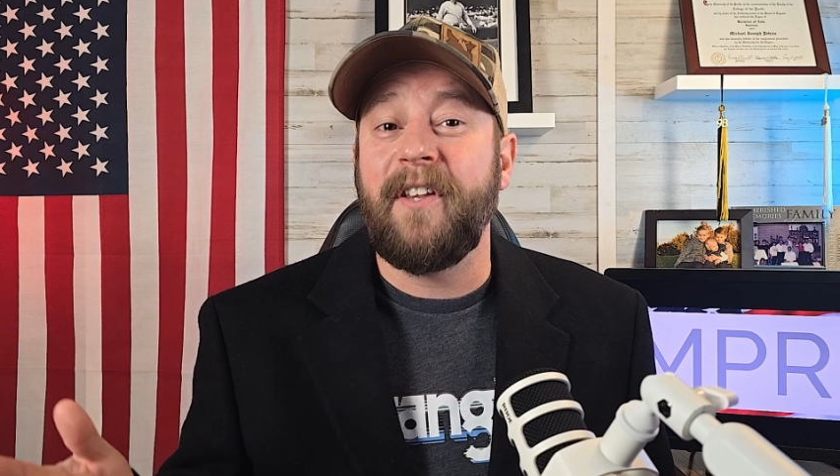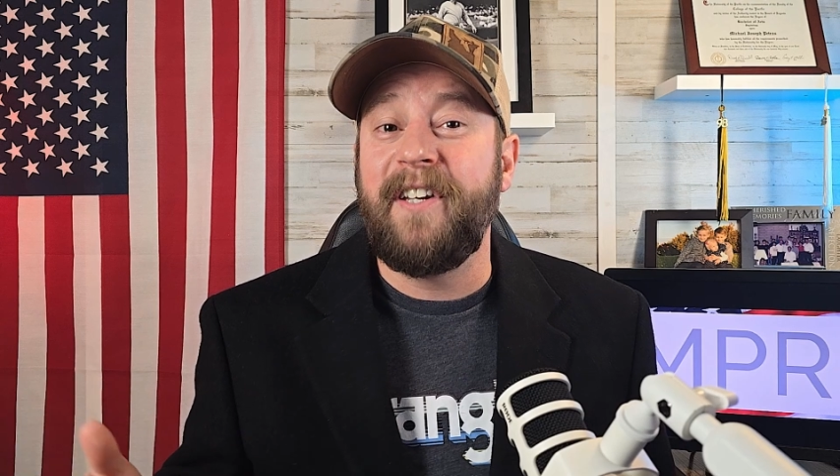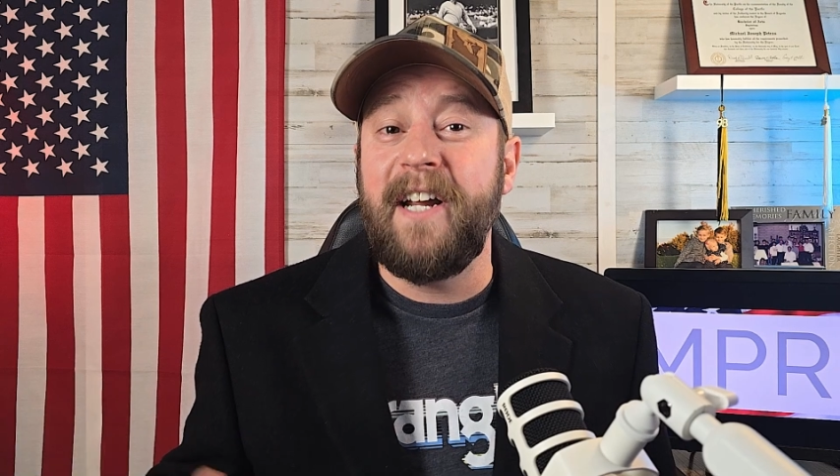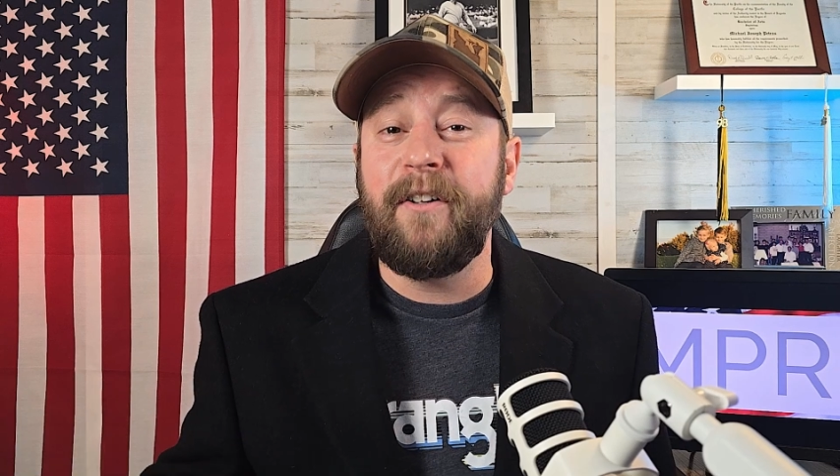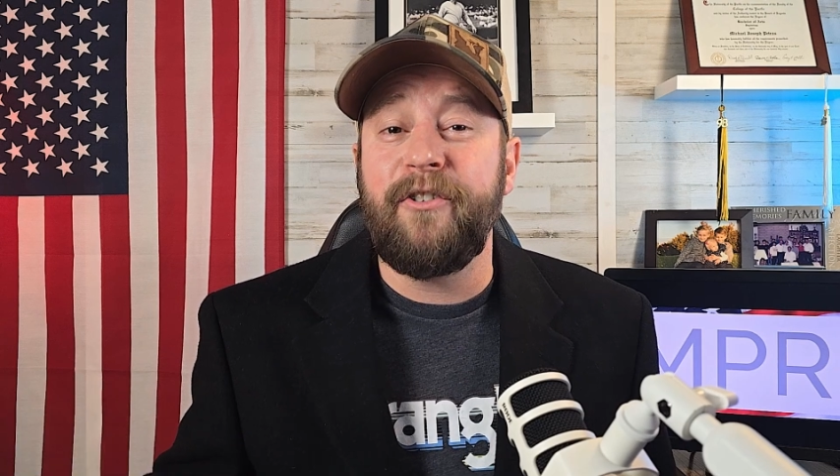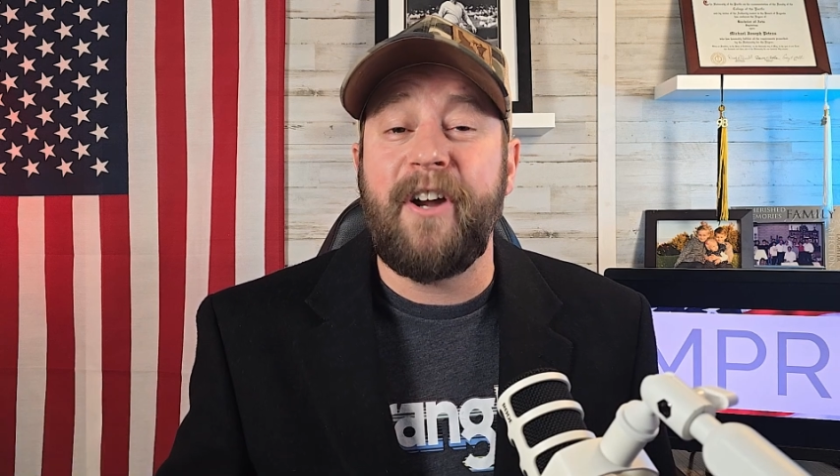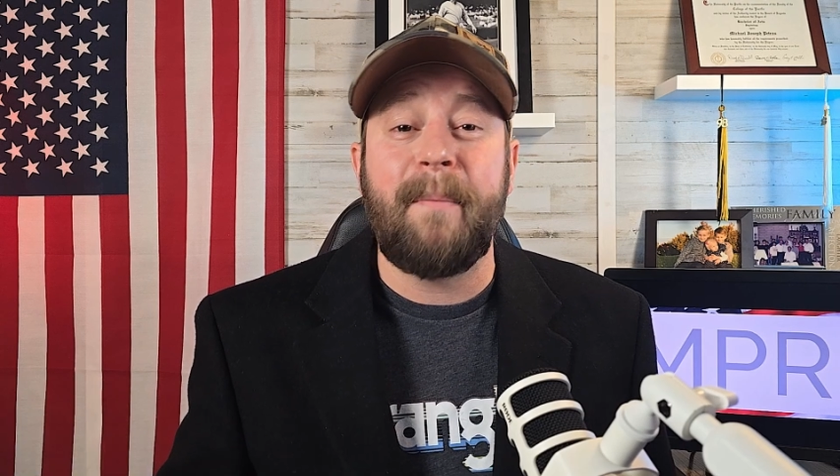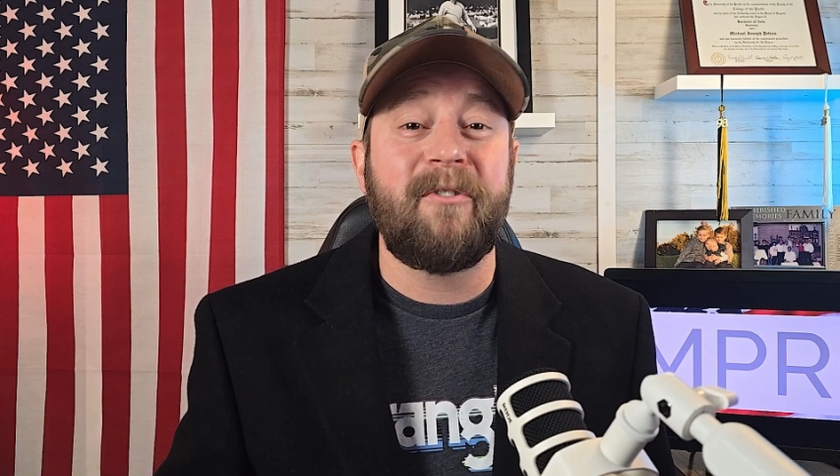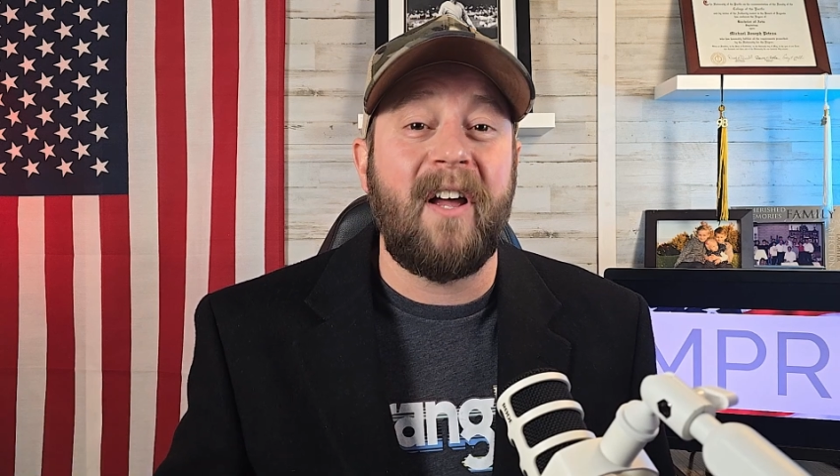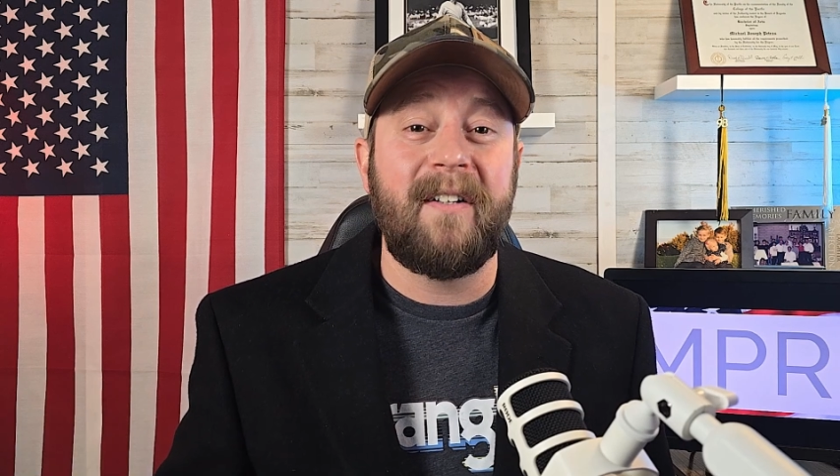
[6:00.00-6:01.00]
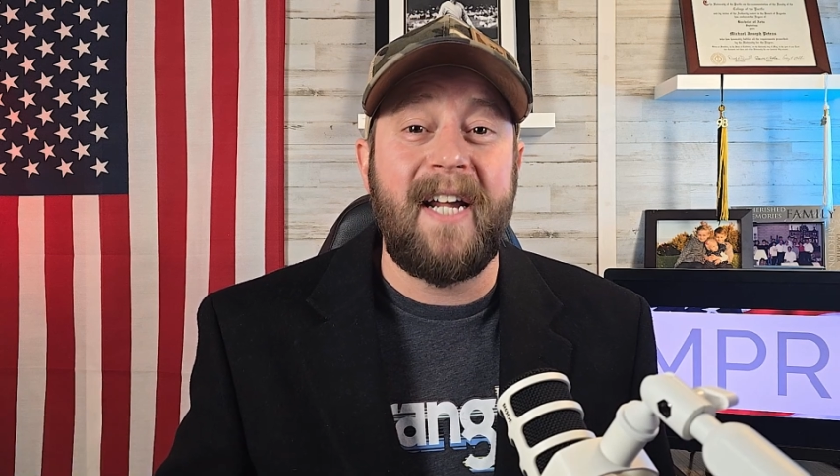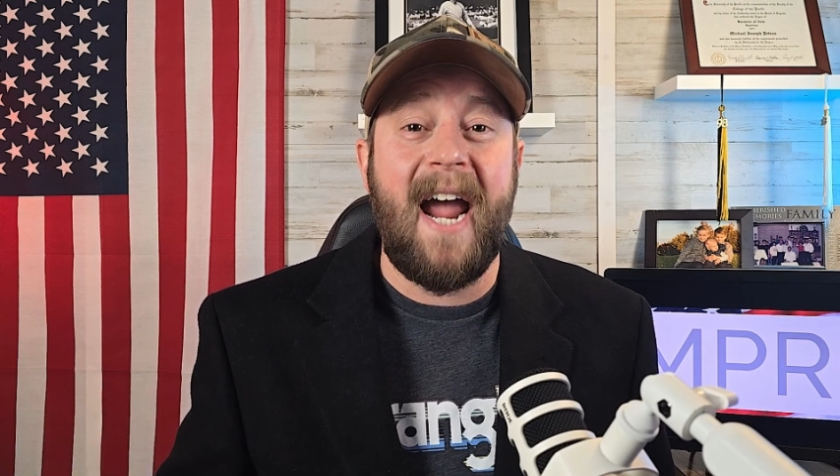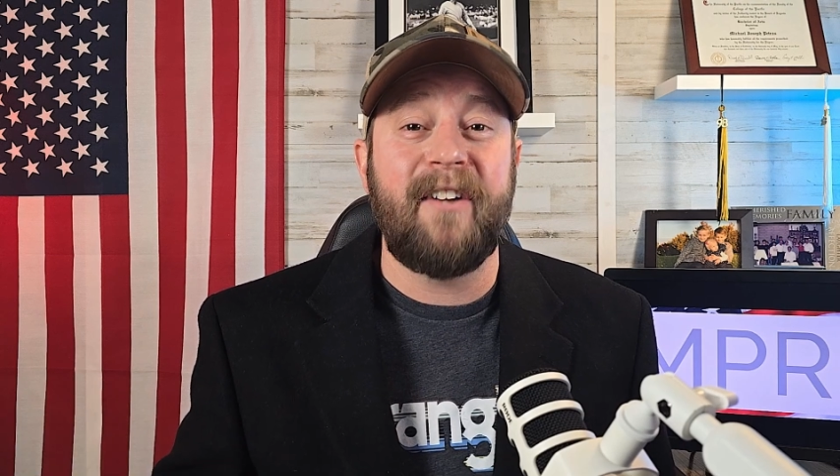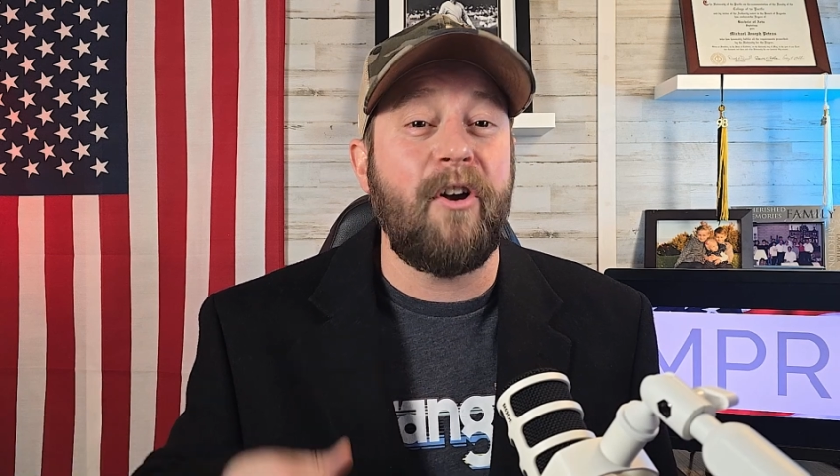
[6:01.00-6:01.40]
dealership suddenly has a